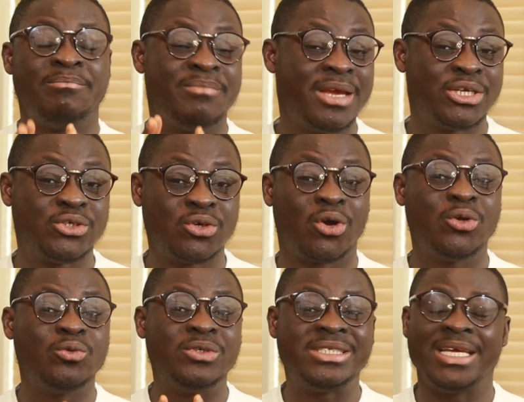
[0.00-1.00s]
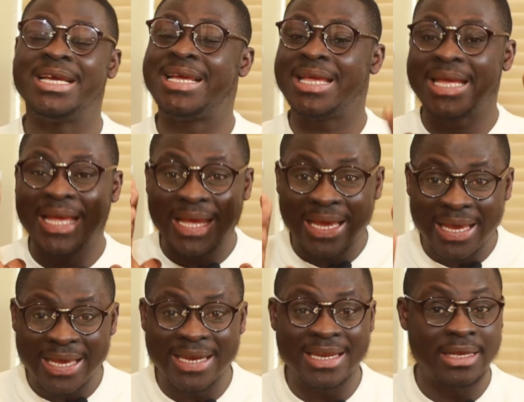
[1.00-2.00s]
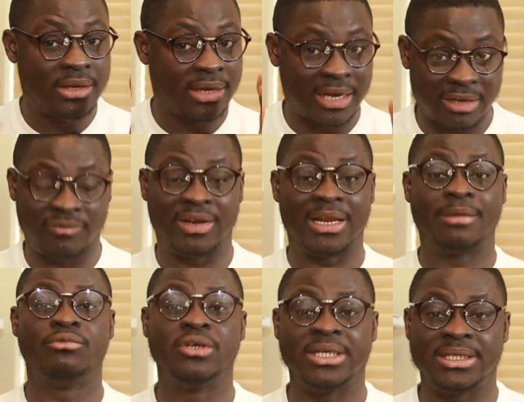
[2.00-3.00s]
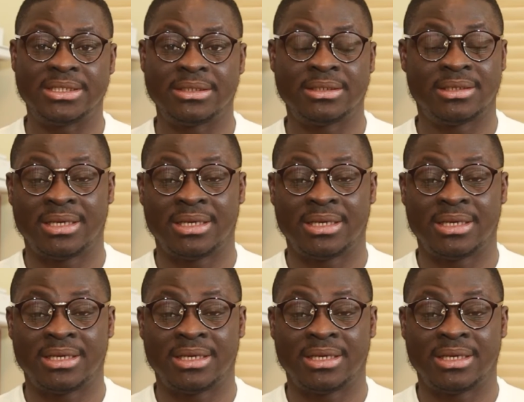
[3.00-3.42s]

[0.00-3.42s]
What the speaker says: make sure you take any available date.